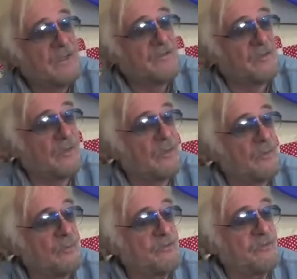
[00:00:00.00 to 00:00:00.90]
So
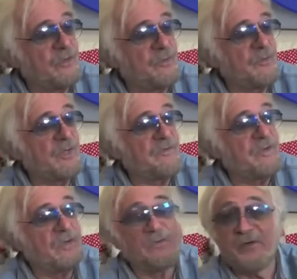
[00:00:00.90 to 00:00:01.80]
Richard, Jim, and
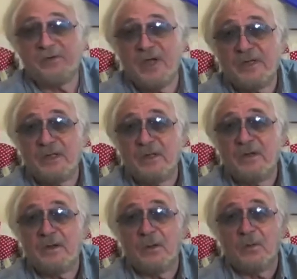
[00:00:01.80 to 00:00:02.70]
myself has signed it
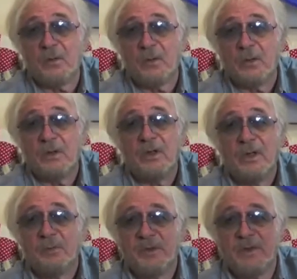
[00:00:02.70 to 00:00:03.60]
in the artwork,
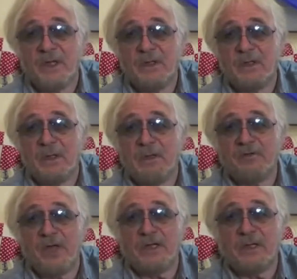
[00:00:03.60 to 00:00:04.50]
but then I'll
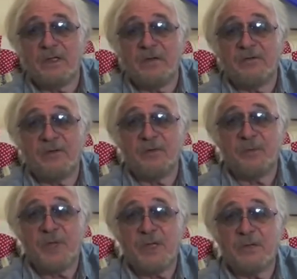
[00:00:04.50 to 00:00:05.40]
sign it in silver
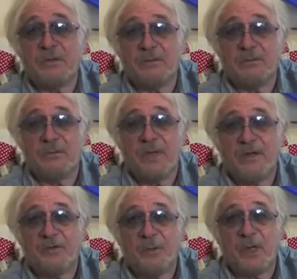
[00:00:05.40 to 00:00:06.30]
pen
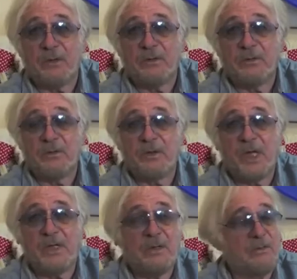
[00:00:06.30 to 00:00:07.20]
as well,
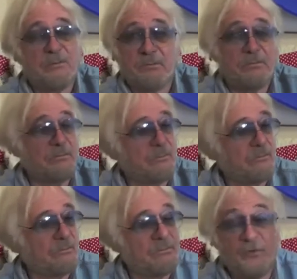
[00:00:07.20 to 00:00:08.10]
okay?
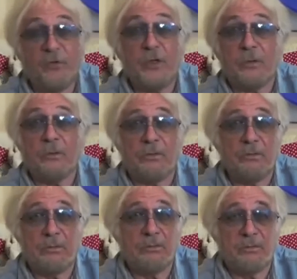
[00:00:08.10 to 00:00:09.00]
To you.
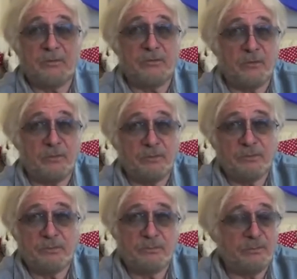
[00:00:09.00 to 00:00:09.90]
So,
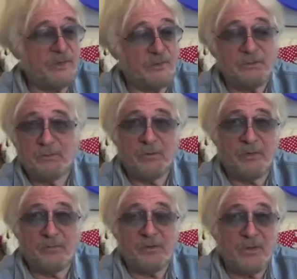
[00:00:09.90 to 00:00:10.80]
you know,
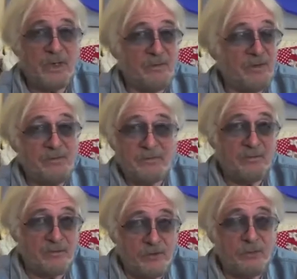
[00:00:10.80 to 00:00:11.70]
whatever your name is,
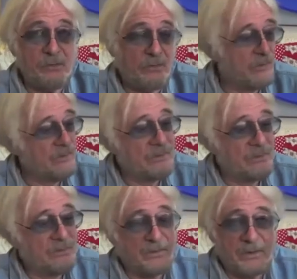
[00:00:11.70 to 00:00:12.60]
to you,
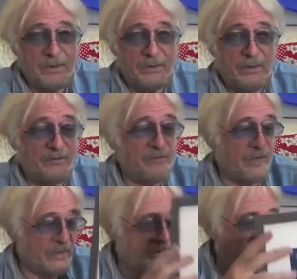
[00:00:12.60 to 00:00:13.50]
and I'll
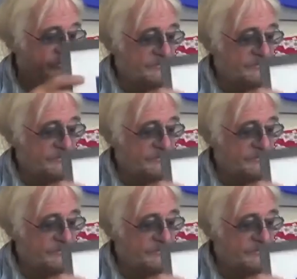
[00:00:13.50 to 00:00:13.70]
sign it.